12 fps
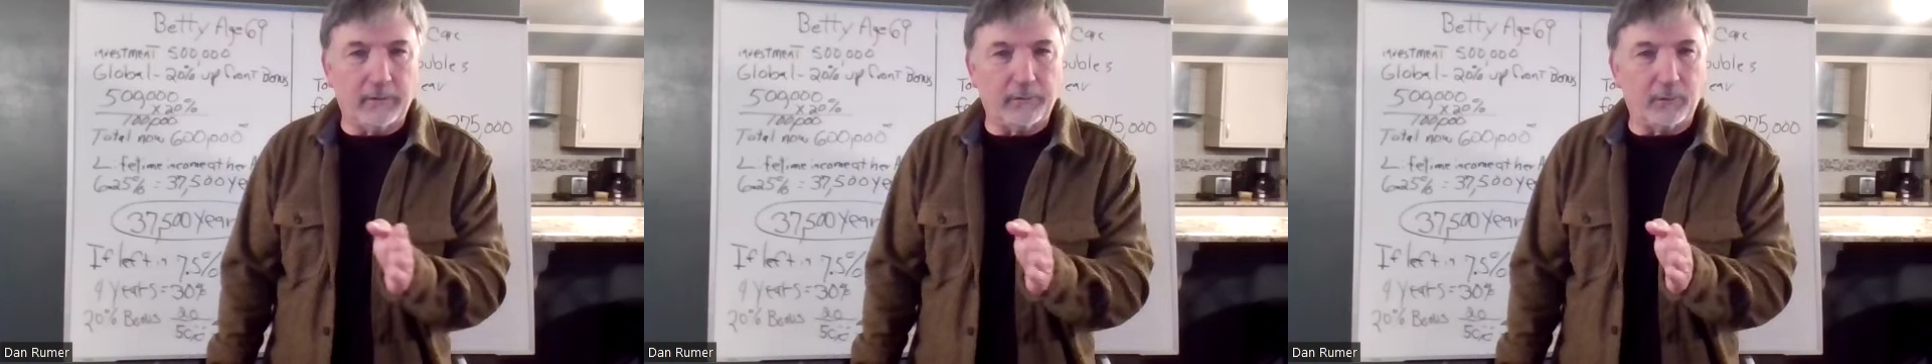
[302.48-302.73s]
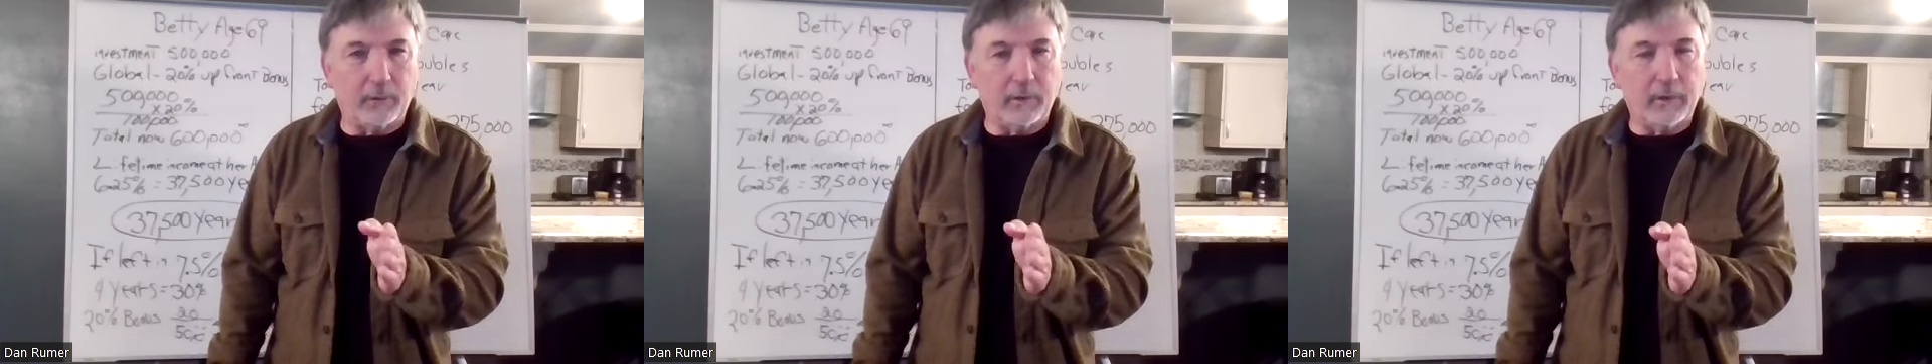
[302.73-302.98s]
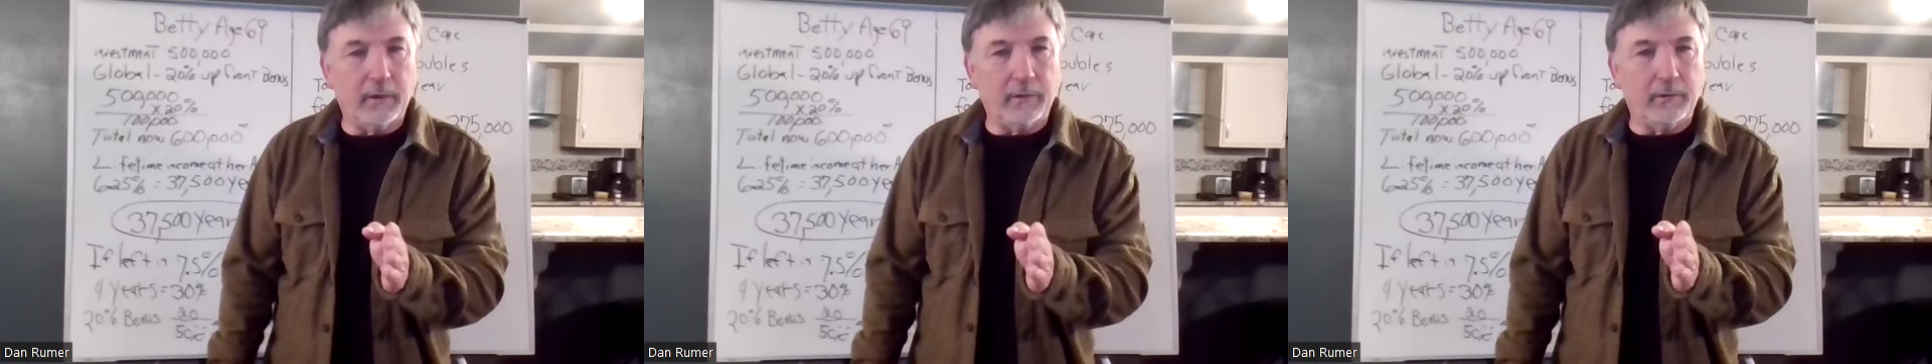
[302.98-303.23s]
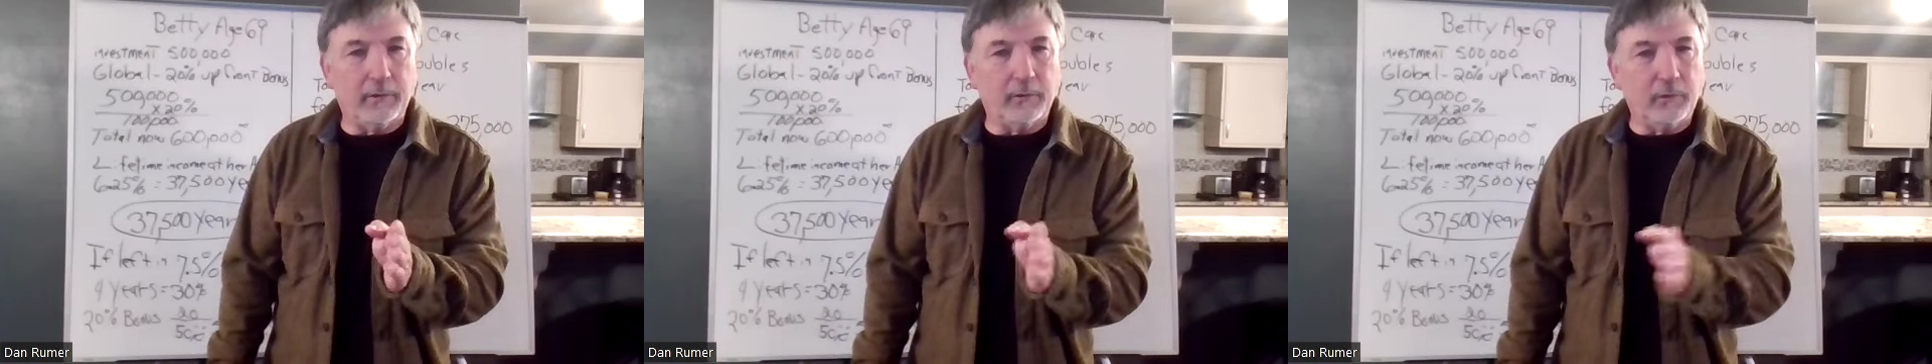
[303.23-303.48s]
And therefore,
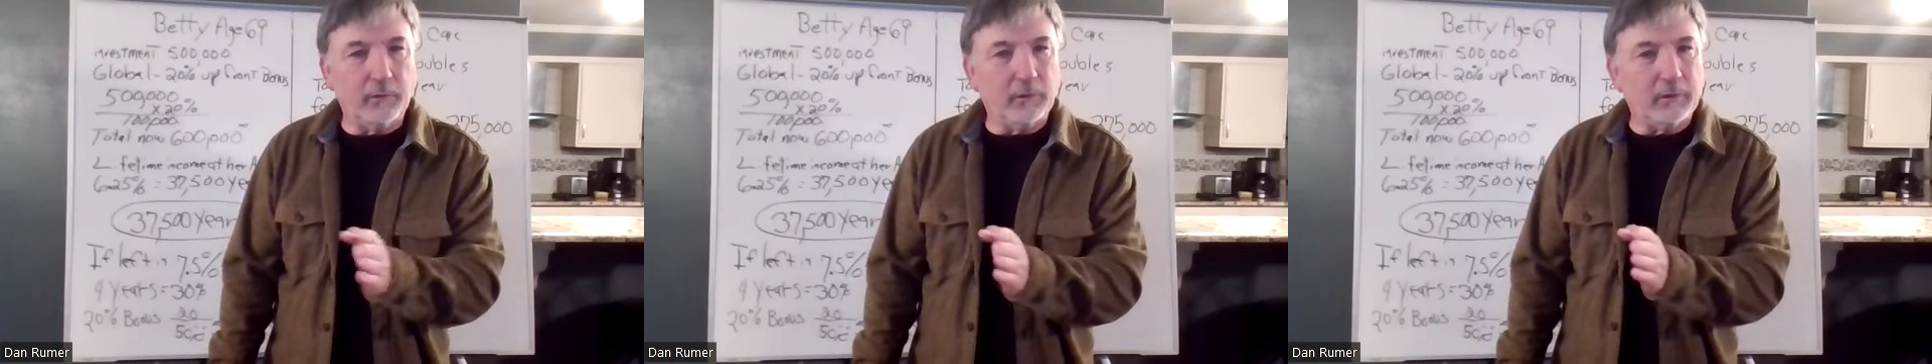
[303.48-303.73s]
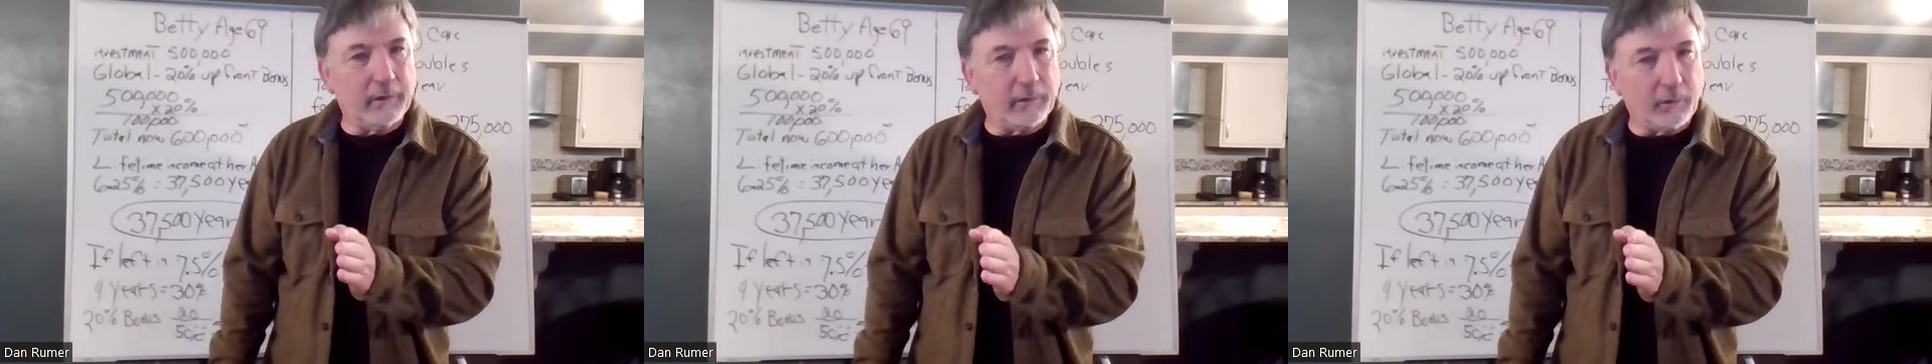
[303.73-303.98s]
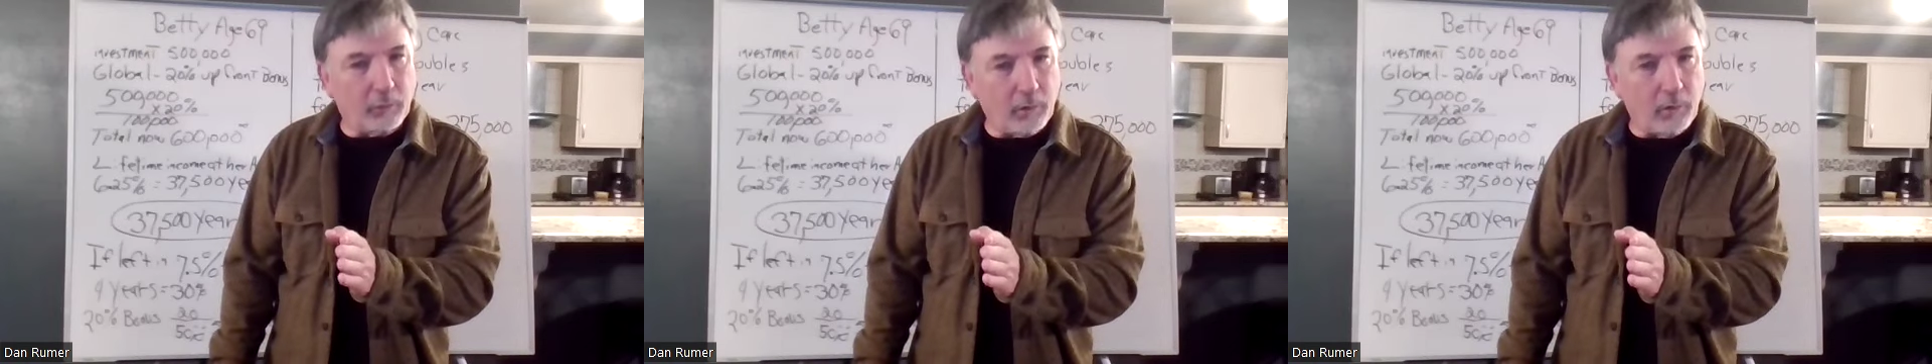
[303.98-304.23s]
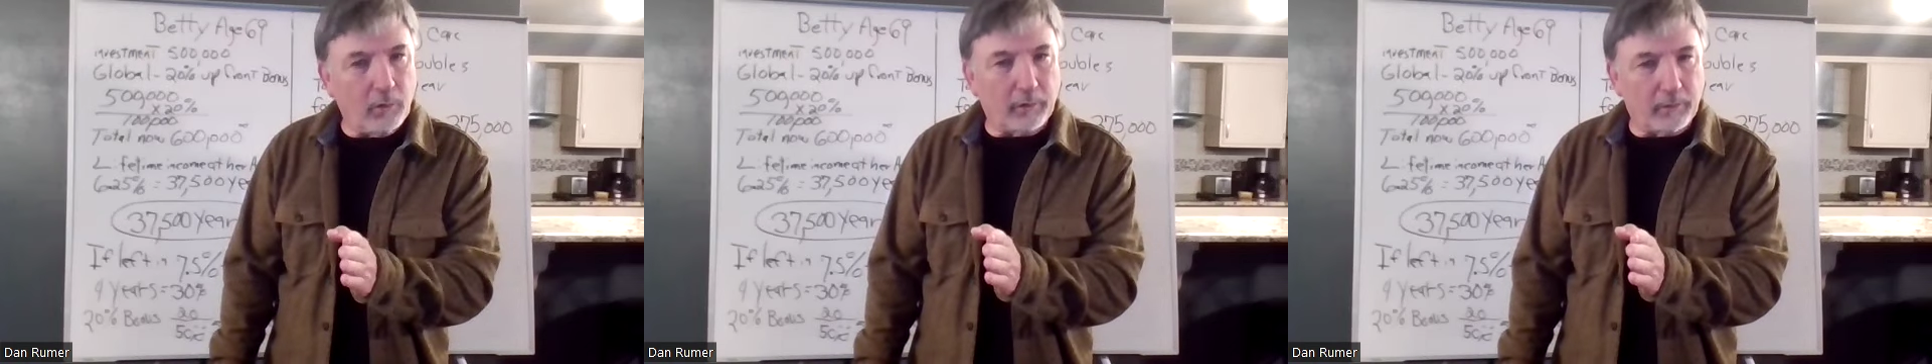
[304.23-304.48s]
the annuity could
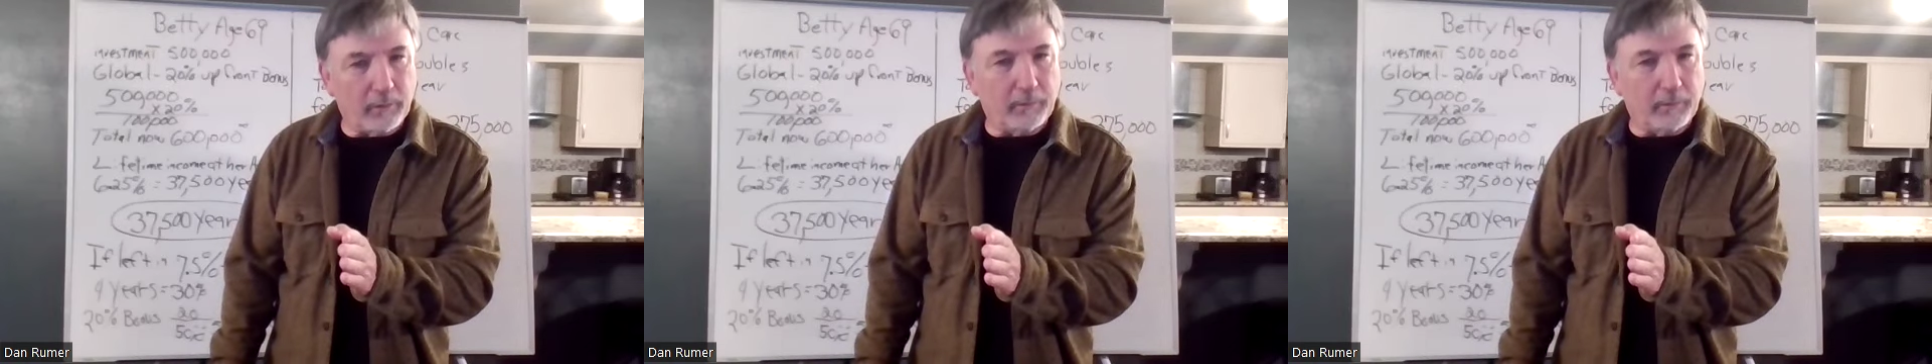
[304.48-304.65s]
grow a